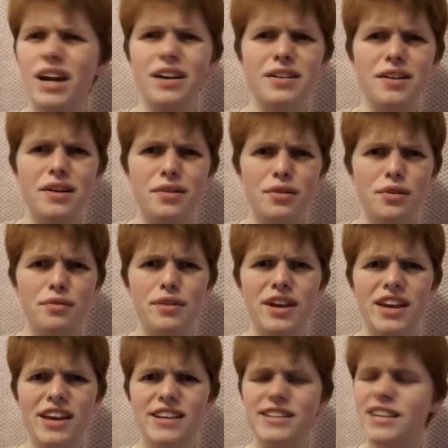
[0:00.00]
I don't know, 3
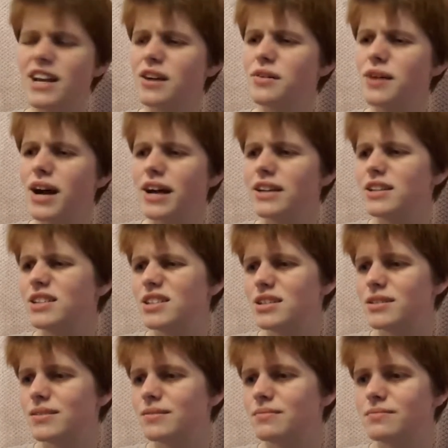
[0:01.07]
years now, and
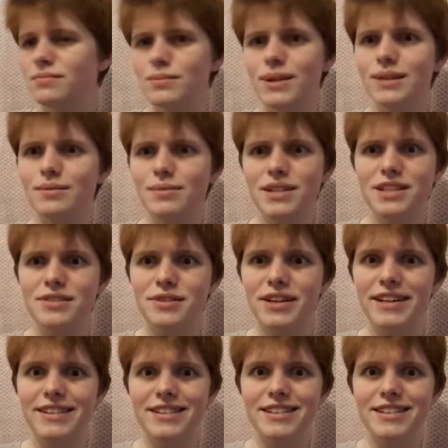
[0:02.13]
it's great.